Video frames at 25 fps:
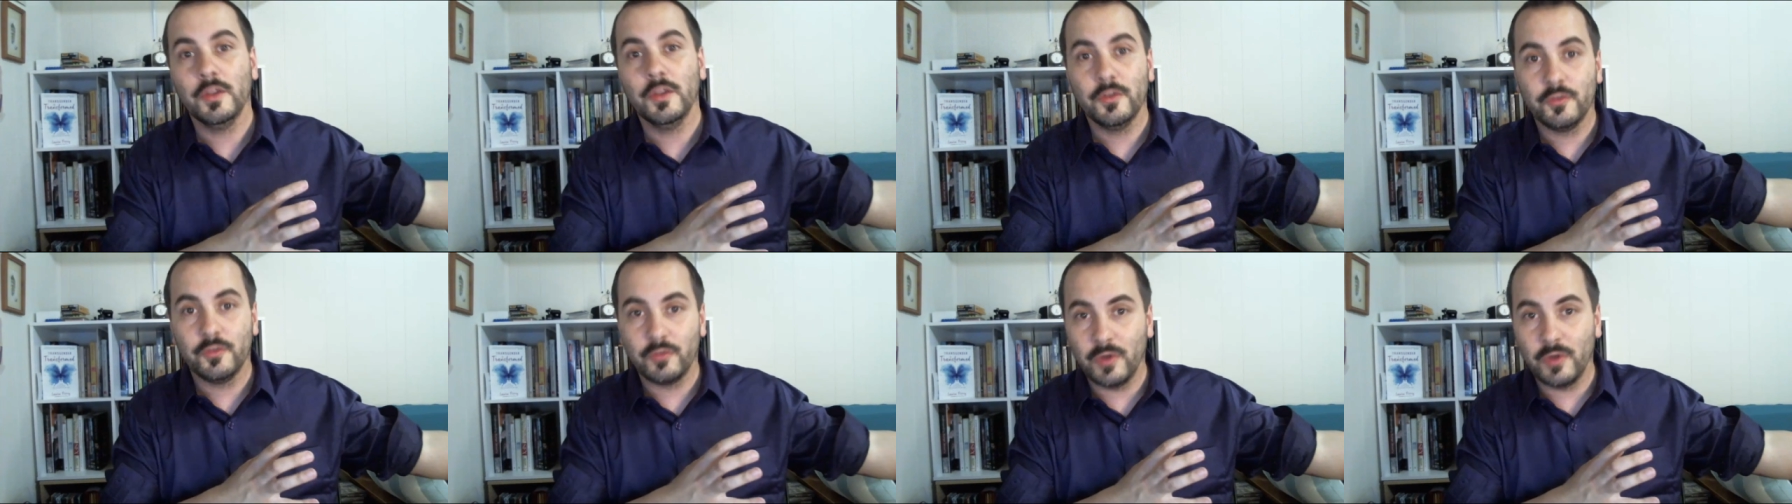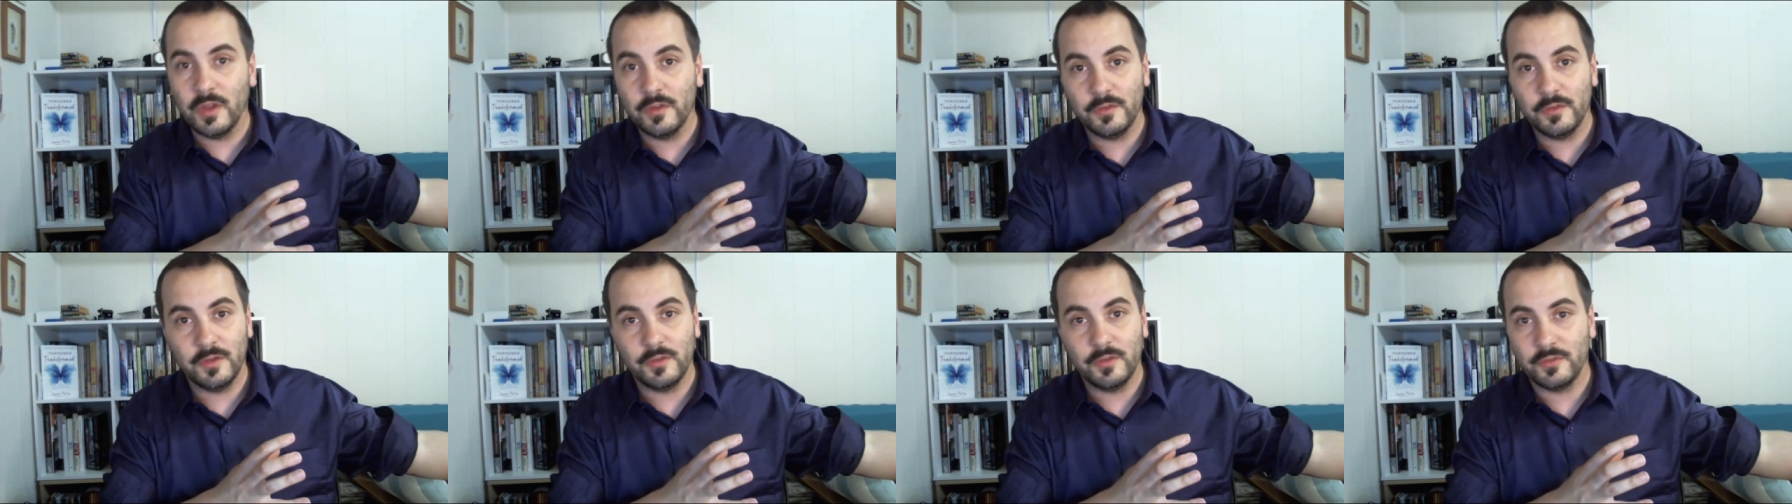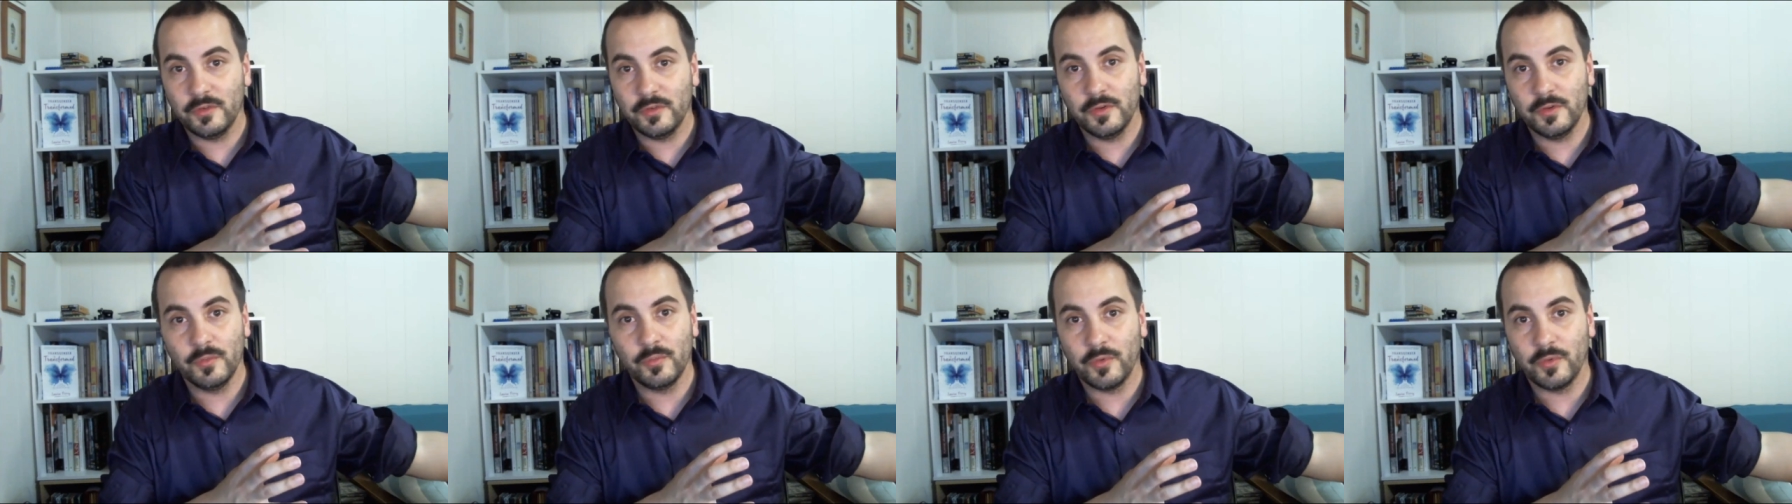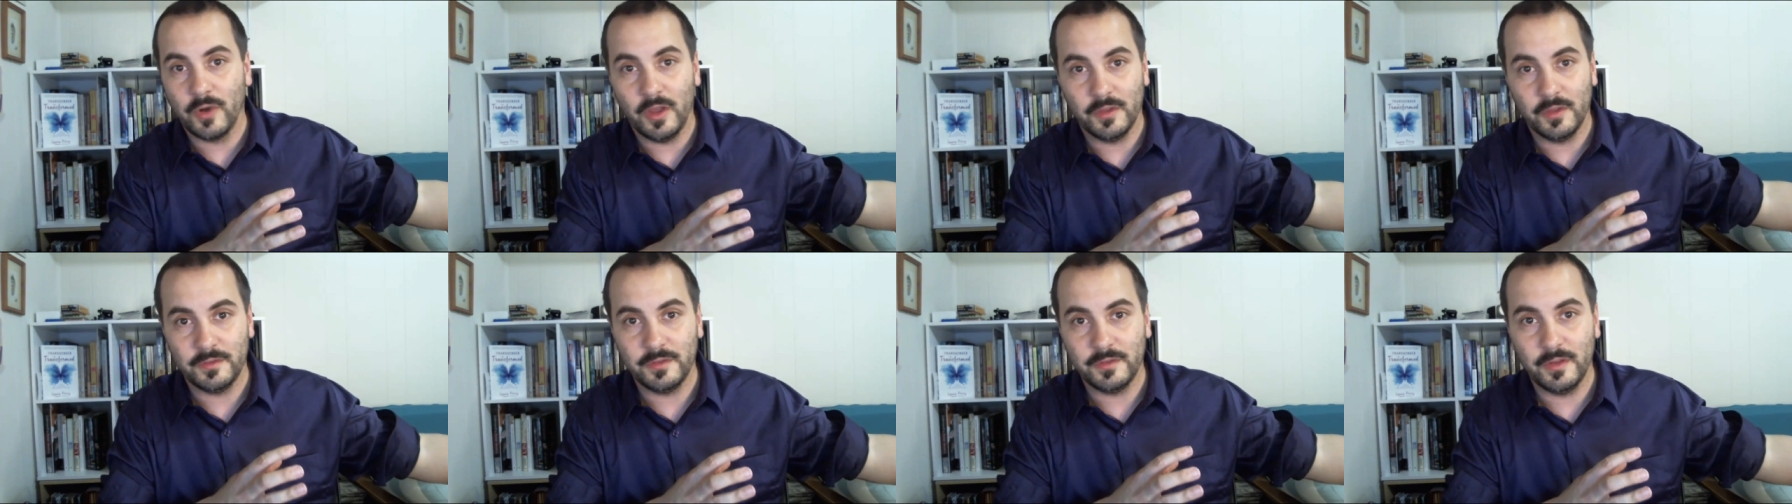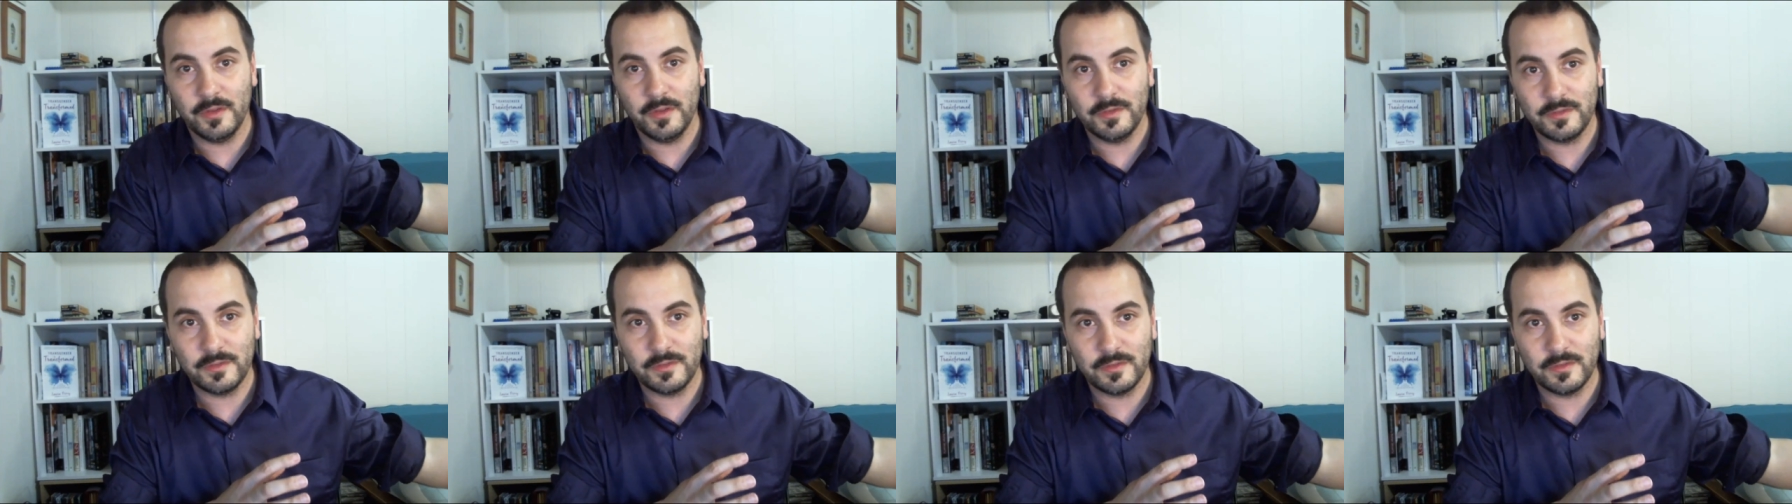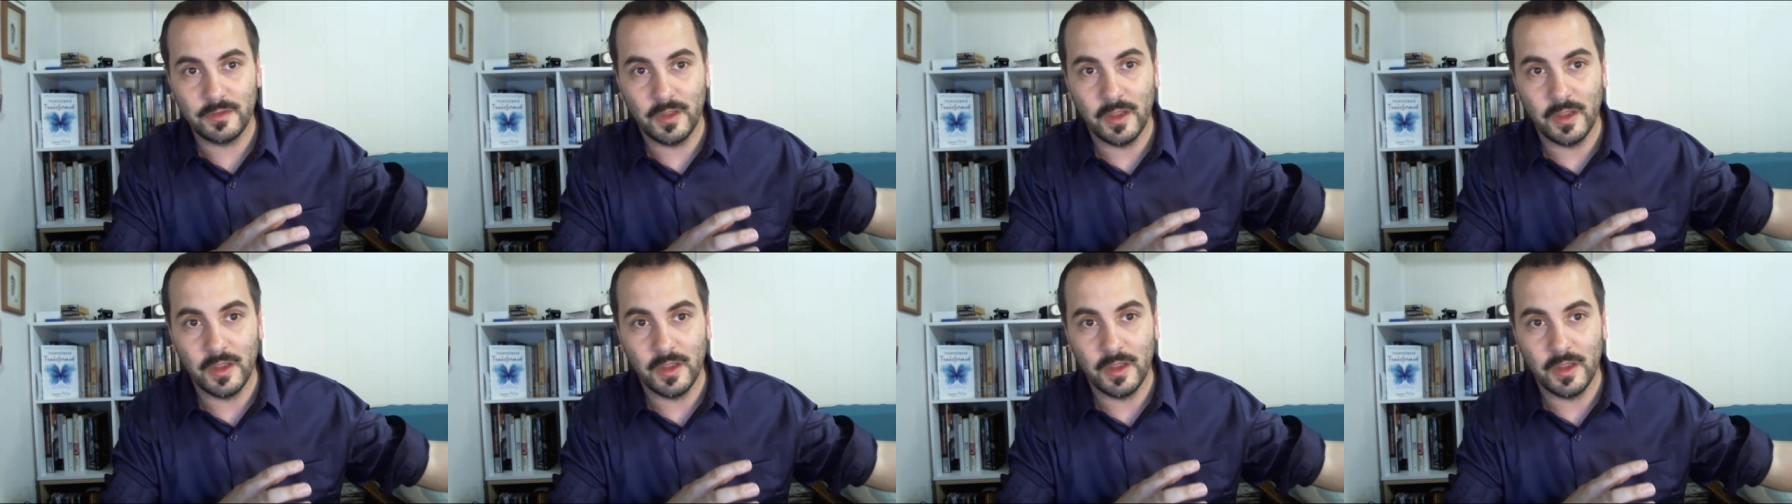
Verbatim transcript: transition process.